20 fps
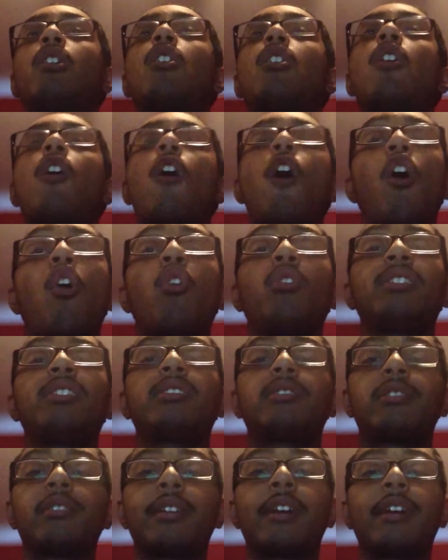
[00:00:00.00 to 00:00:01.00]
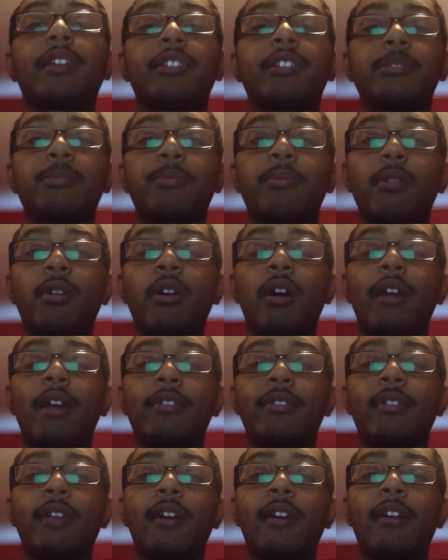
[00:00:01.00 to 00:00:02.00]
Always look at
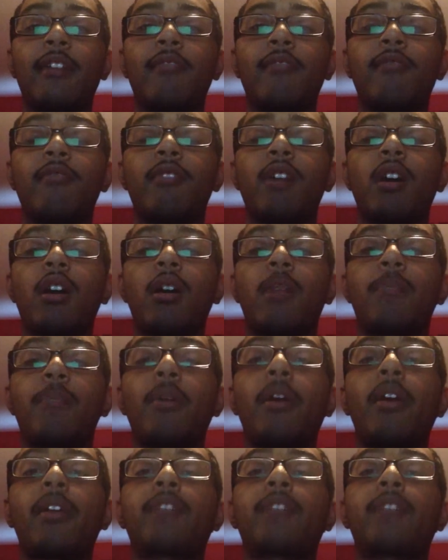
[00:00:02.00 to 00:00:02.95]
that product